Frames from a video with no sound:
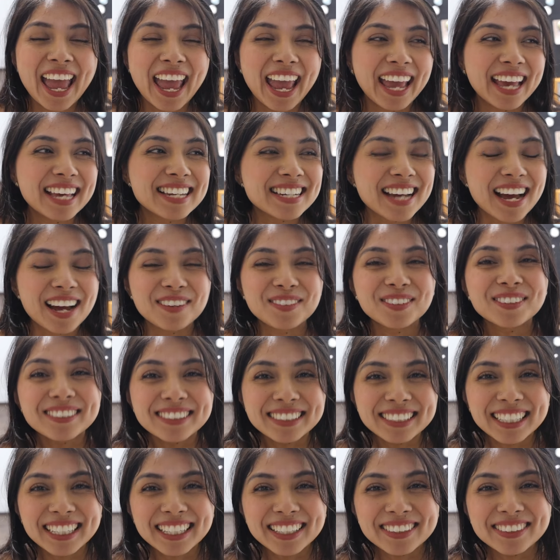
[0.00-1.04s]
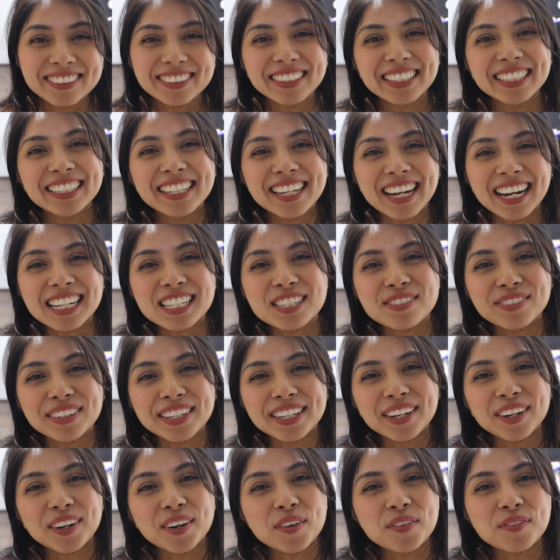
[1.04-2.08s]
And I will see you in the next
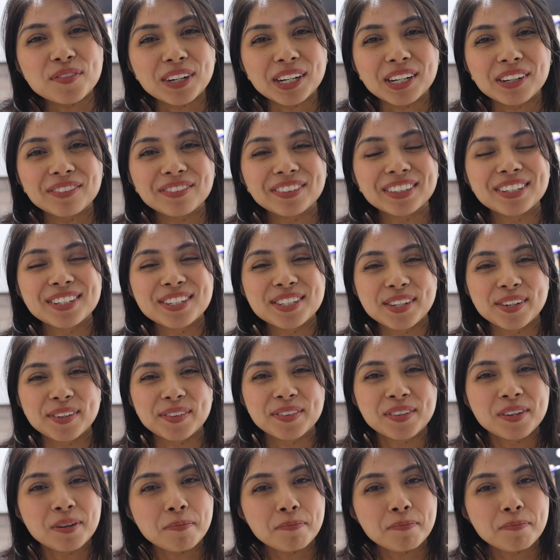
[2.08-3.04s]
video very, very soon.